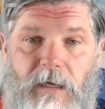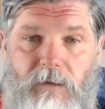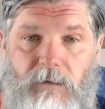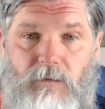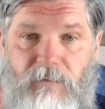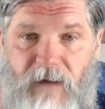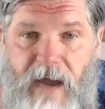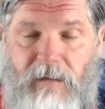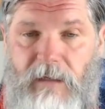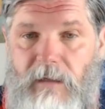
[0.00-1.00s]
either through
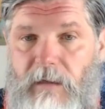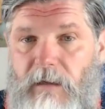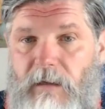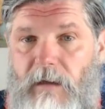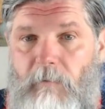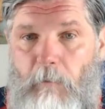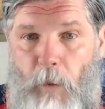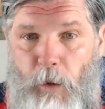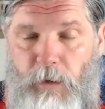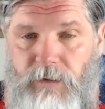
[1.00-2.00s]
violent
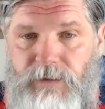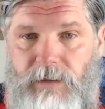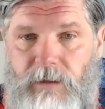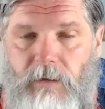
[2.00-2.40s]
murders